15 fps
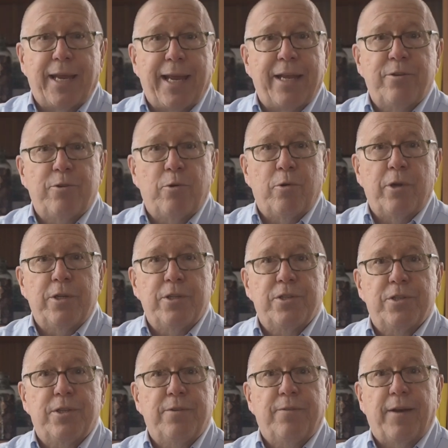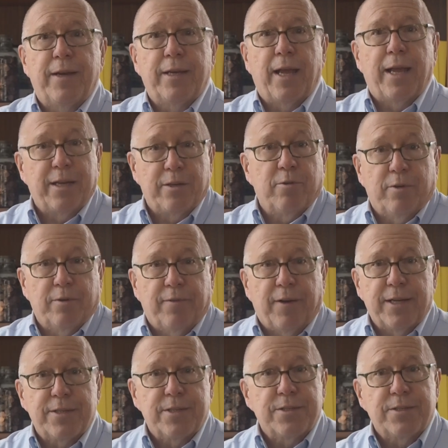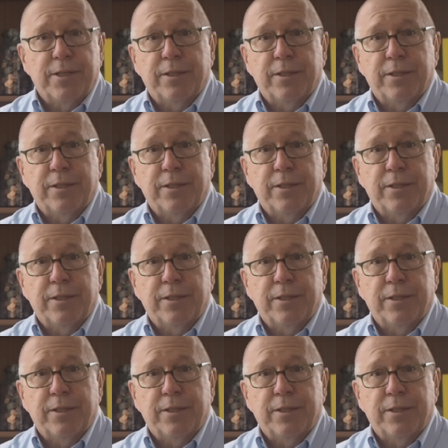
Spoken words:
Android devices,